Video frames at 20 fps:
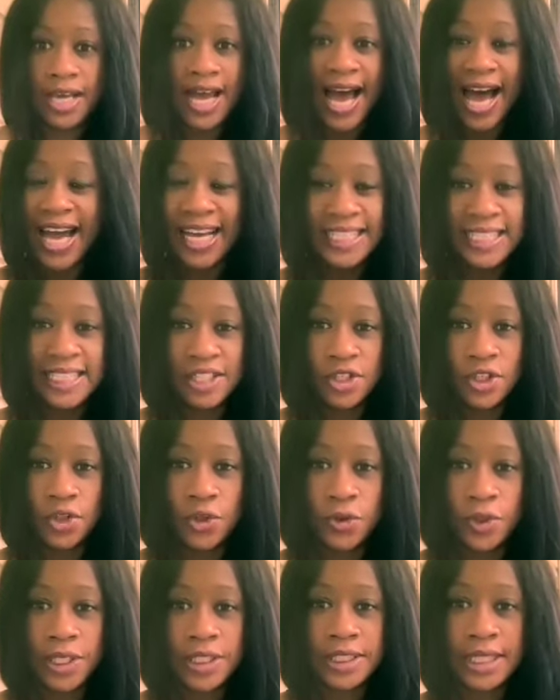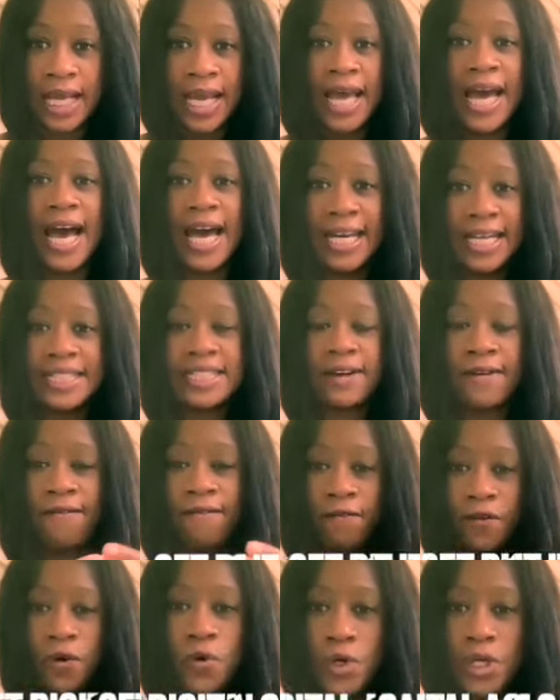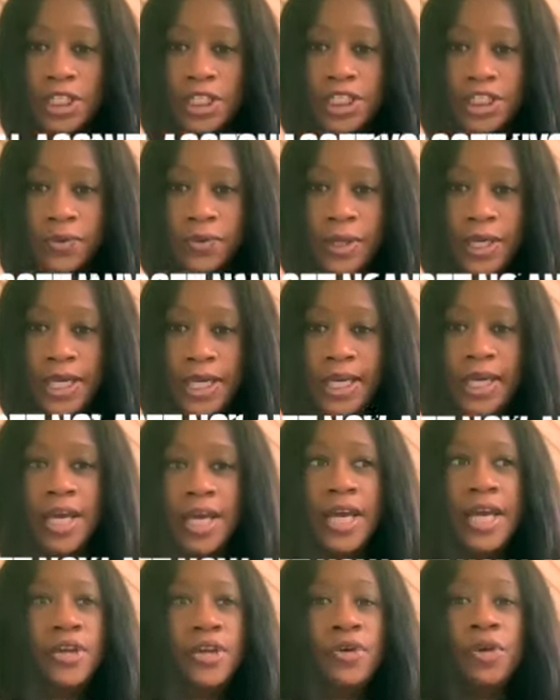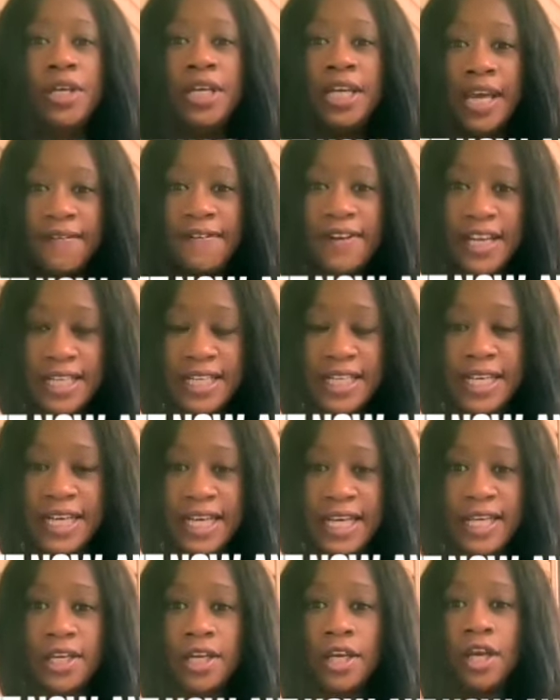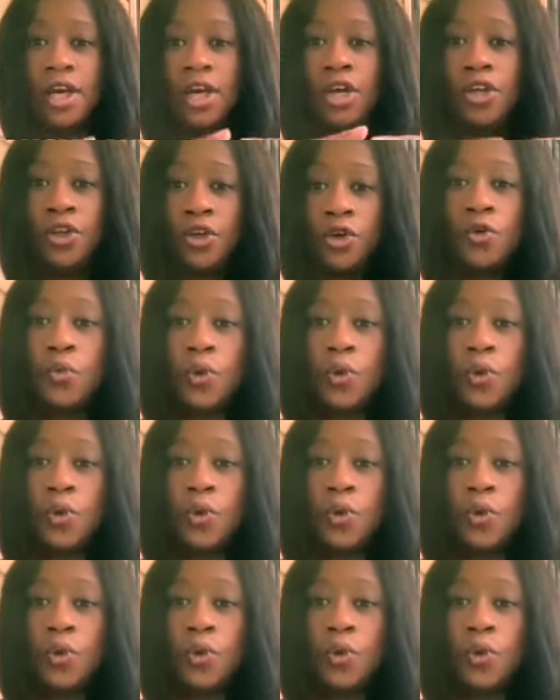I didn't do it, and it's a foolish way. You will never get ahead. You